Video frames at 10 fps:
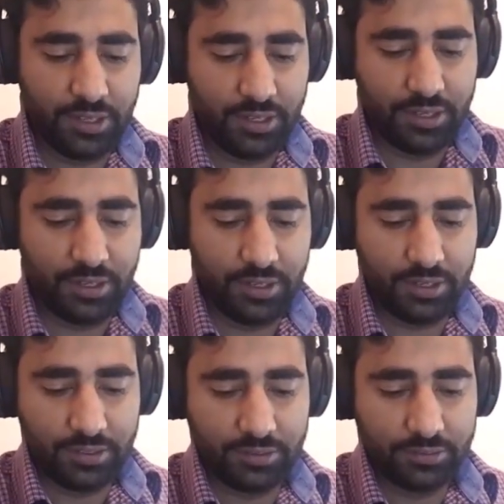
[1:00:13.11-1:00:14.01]
and
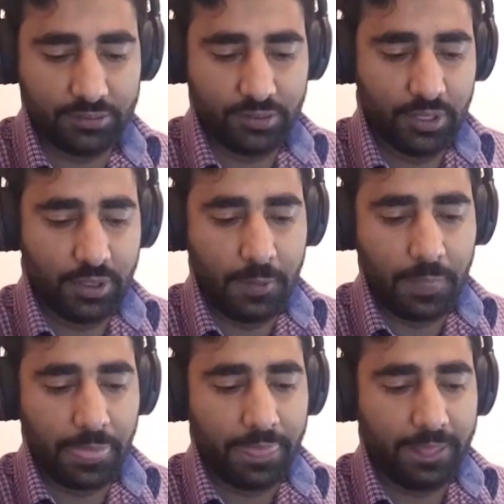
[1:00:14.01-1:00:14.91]
uh,
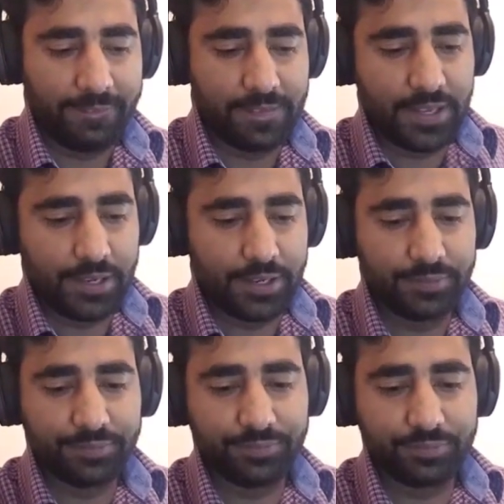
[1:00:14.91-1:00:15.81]
yeah,
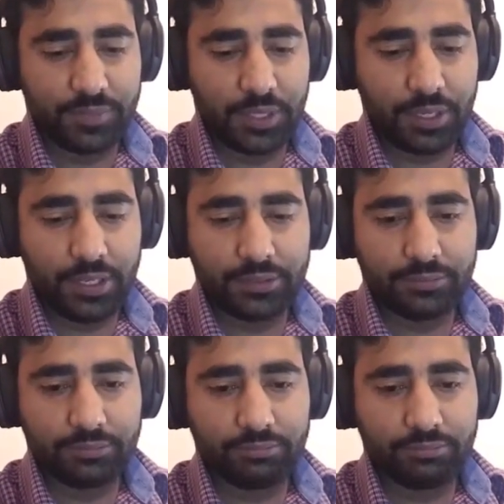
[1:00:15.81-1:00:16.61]
you can